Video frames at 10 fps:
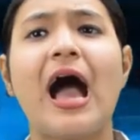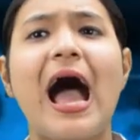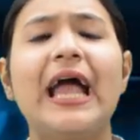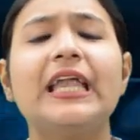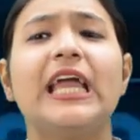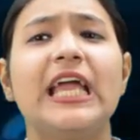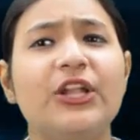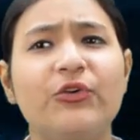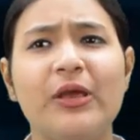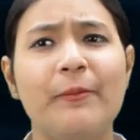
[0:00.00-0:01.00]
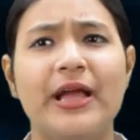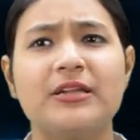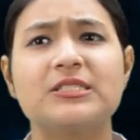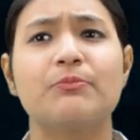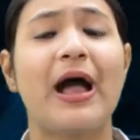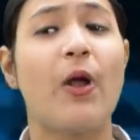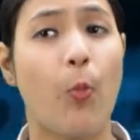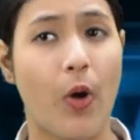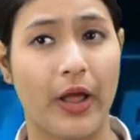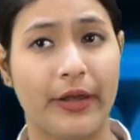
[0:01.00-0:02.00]
and increments by
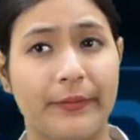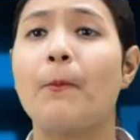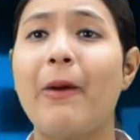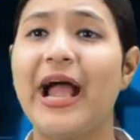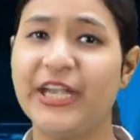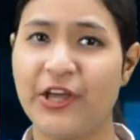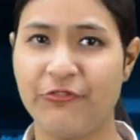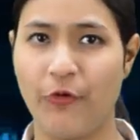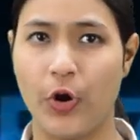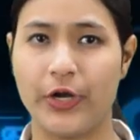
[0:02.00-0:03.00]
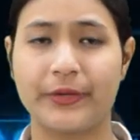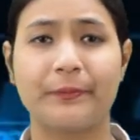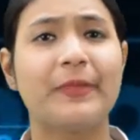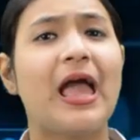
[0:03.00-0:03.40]
1 by default